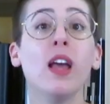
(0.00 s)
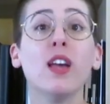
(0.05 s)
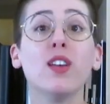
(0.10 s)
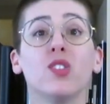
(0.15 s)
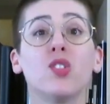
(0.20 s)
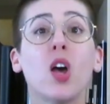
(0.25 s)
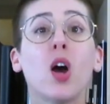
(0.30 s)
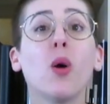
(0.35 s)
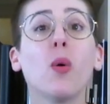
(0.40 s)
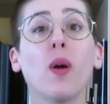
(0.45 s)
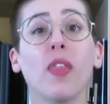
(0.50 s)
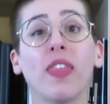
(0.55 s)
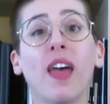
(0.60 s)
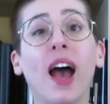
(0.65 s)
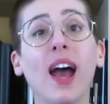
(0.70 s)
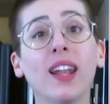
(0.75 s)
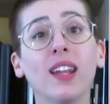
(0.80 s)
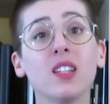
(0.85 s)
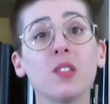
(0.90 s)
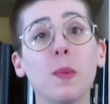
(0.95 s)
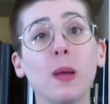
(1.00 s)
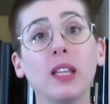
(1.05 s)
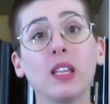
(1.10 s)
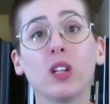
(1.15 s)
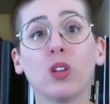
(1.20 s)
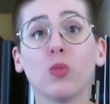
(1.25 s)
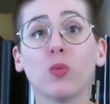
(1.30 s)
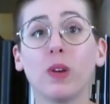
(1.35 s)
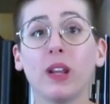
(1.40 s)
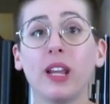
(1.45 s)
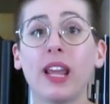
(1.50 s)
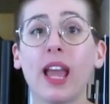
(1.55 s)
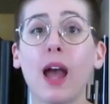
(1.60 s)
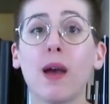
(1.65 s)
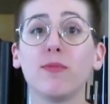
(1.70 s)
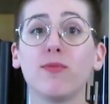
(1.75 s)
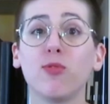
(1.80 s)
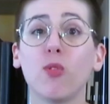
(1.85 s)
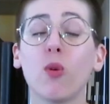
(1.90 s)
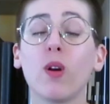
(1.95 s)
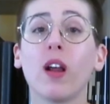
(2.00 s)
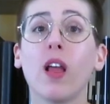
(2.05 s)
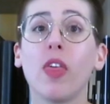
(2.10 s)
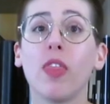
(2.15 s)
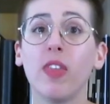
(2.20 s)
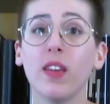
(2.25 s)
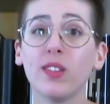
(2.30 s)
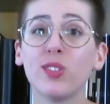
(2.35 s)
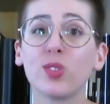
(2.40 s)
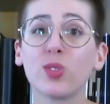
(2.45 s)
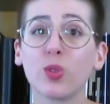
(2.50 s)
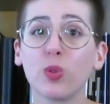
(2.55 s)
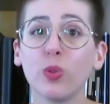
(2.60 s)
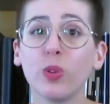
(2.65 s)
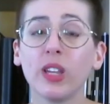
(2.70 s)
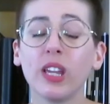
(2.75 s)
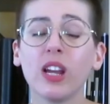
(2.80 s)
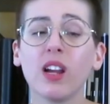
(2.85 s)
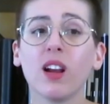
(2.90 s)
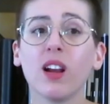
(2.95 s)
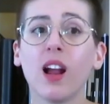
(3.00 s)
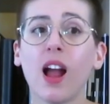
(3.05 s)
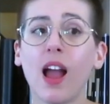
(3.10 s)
So that is my little recap for this school year.